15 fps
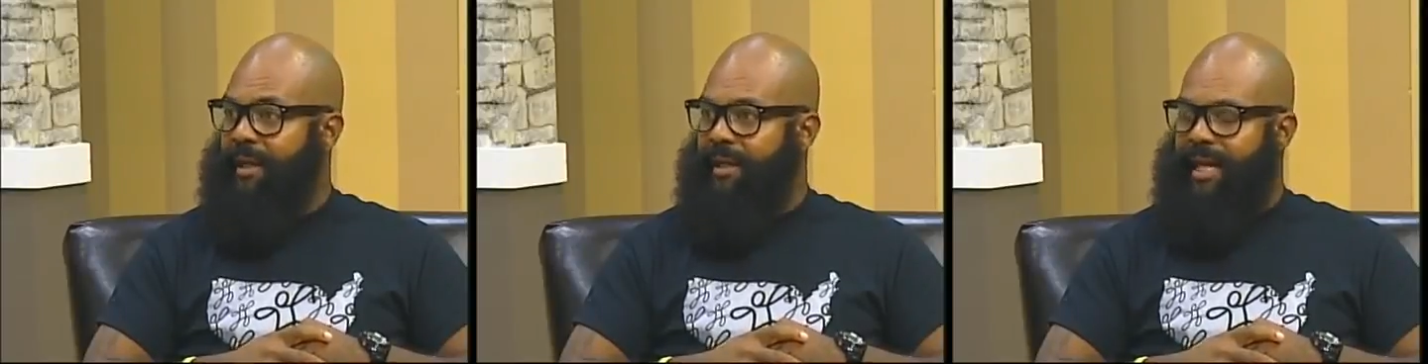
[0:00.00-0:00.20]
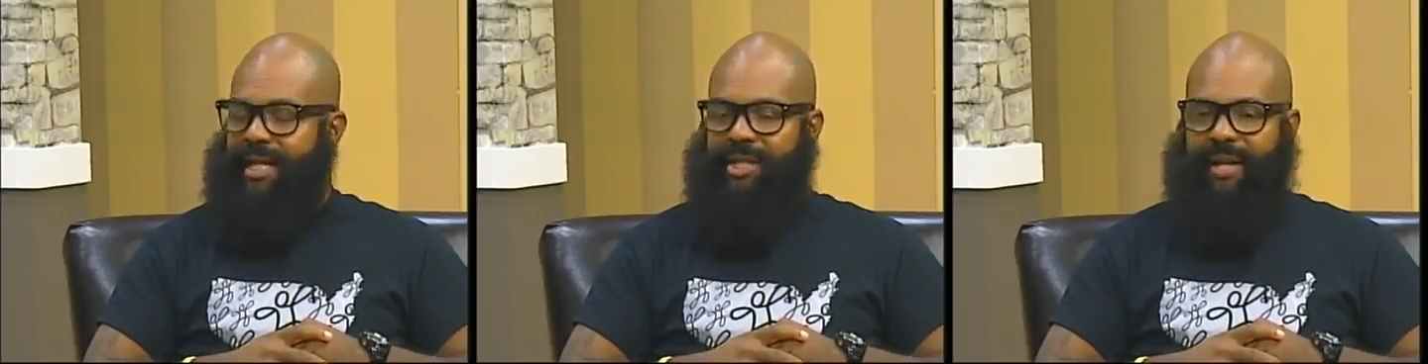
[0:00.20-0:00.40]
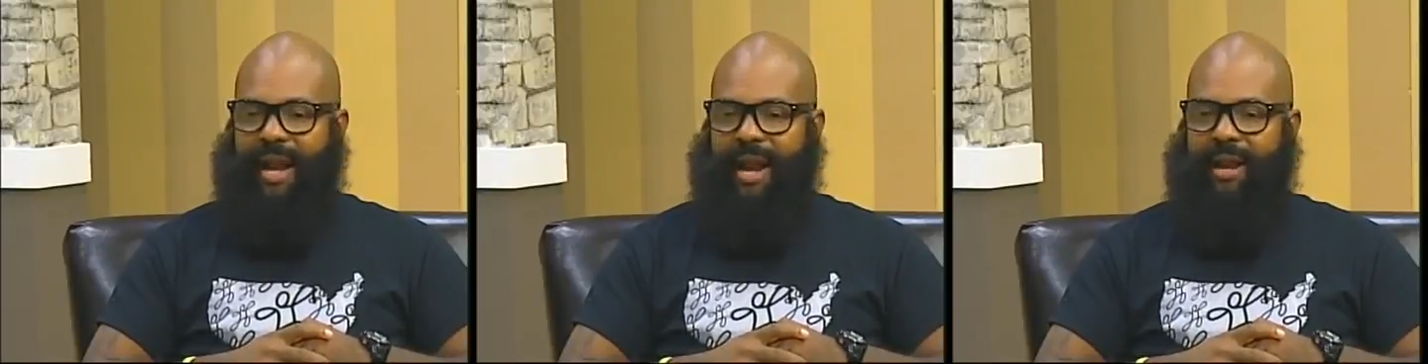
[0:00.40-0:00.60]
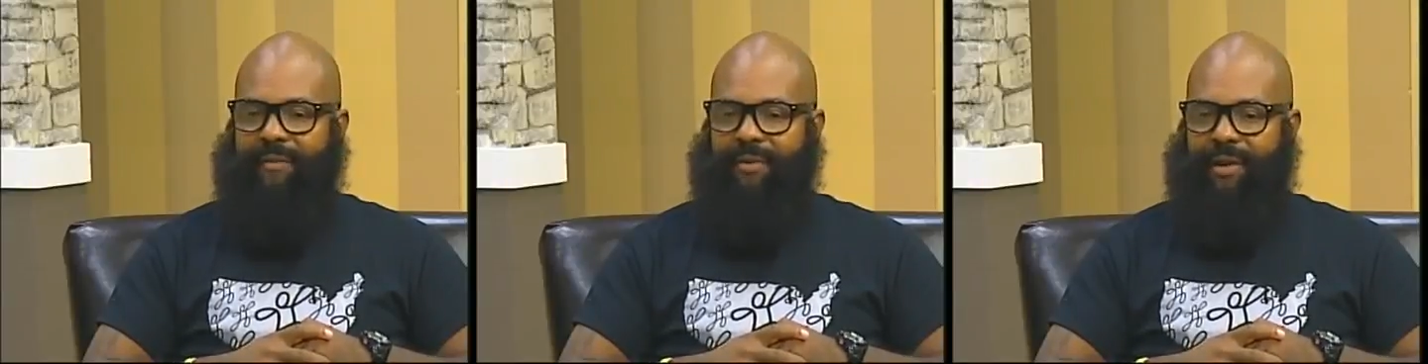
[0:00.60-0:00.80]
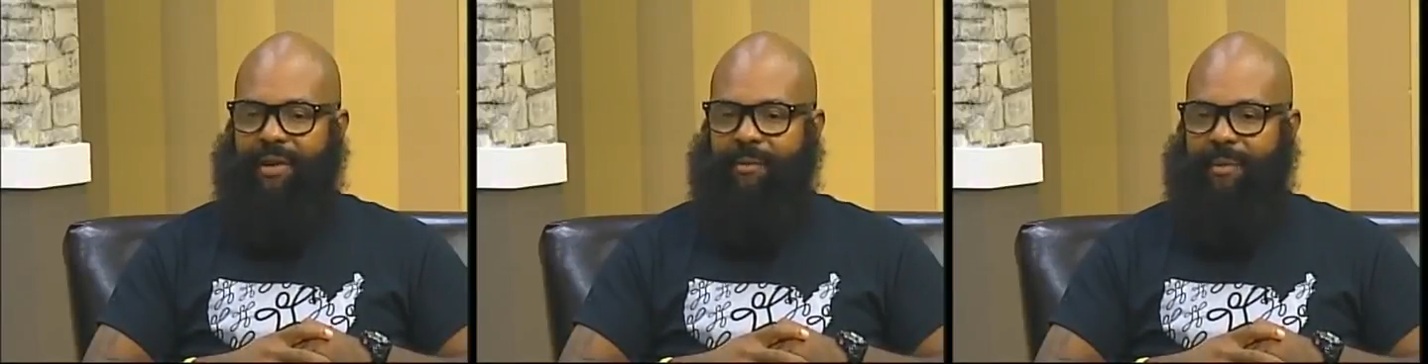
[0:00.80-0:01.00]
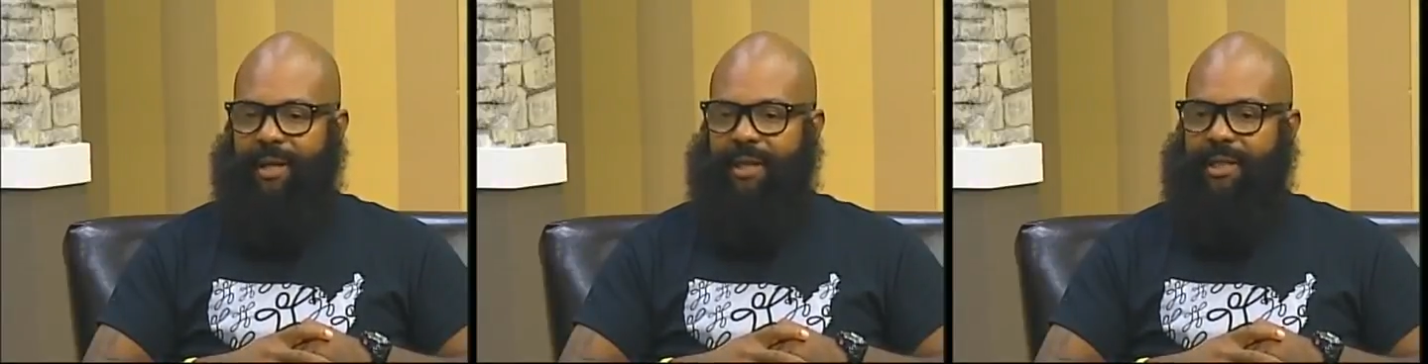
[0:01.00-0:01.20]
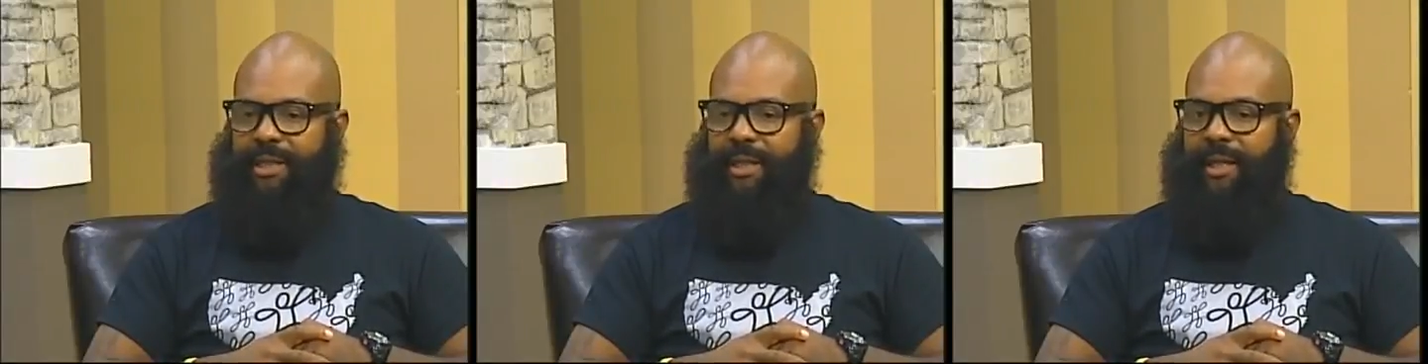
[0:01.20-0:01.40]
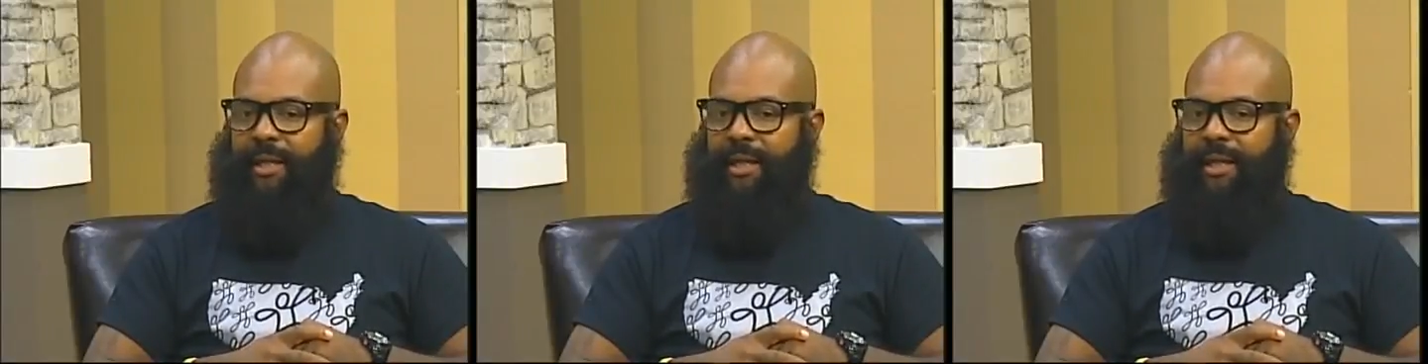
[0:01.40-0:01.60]
They should have the
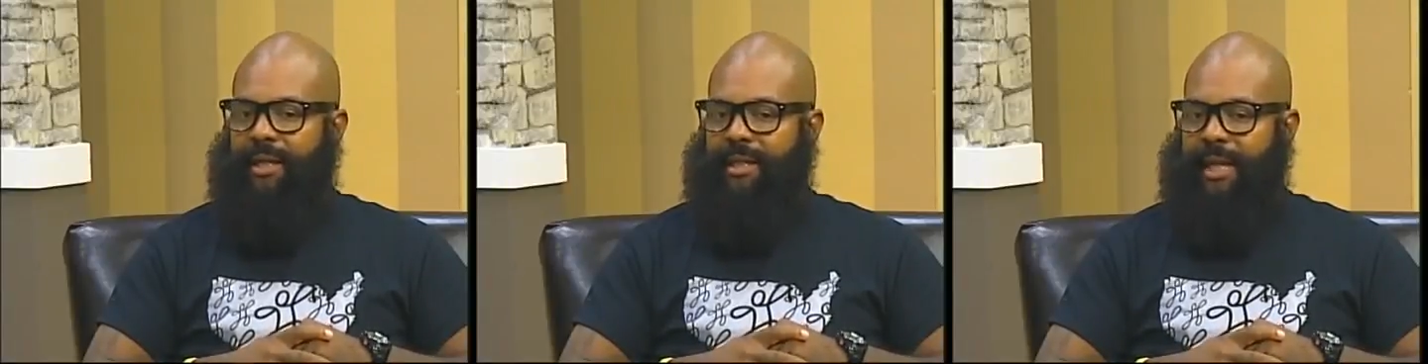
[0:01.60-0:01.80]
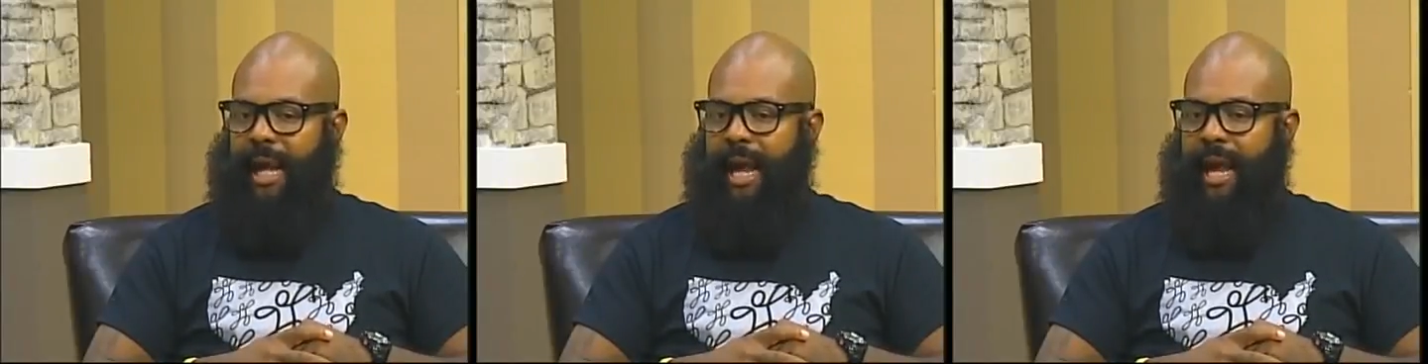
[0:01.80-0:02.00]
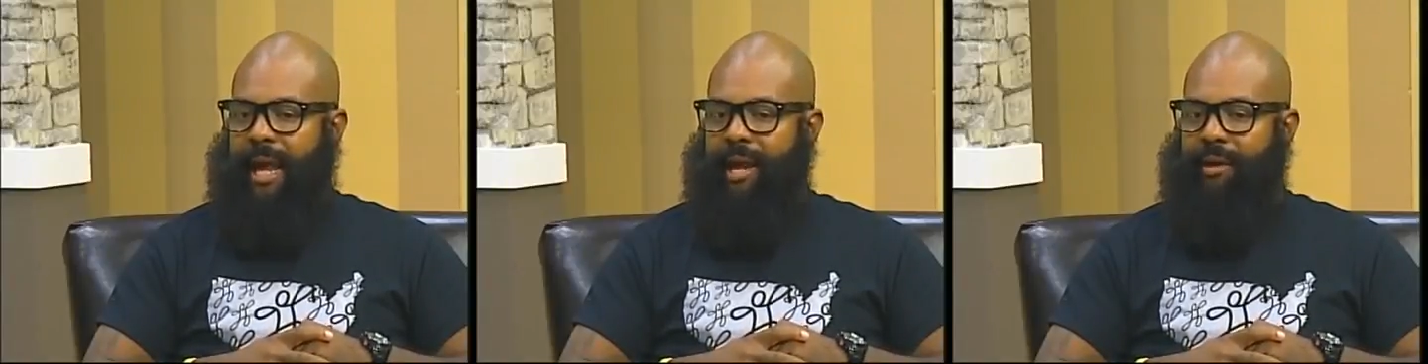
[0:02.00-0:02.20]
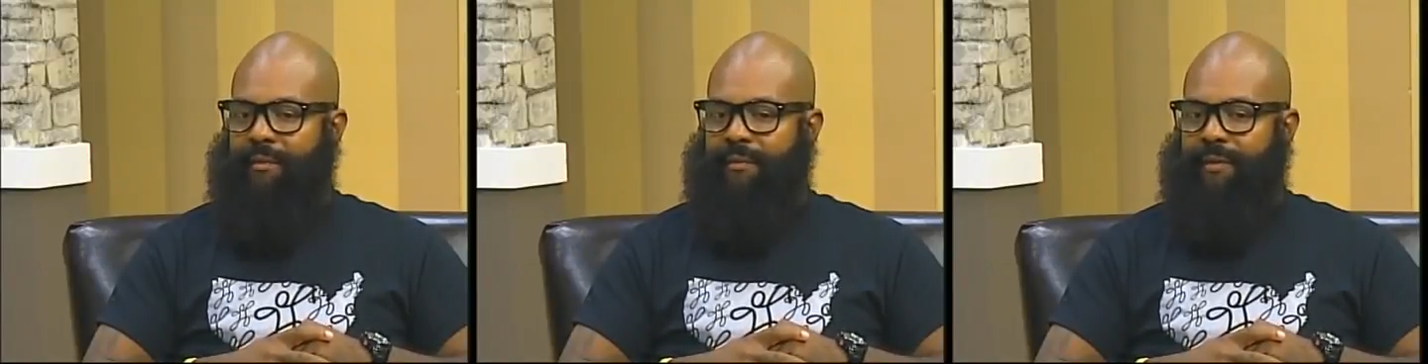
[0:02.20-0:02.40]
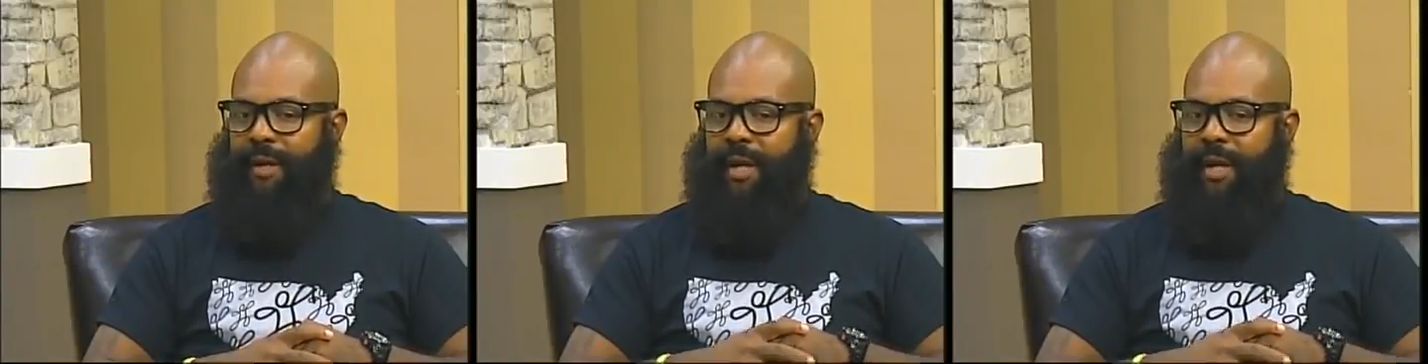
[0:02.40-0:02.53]
ability to have,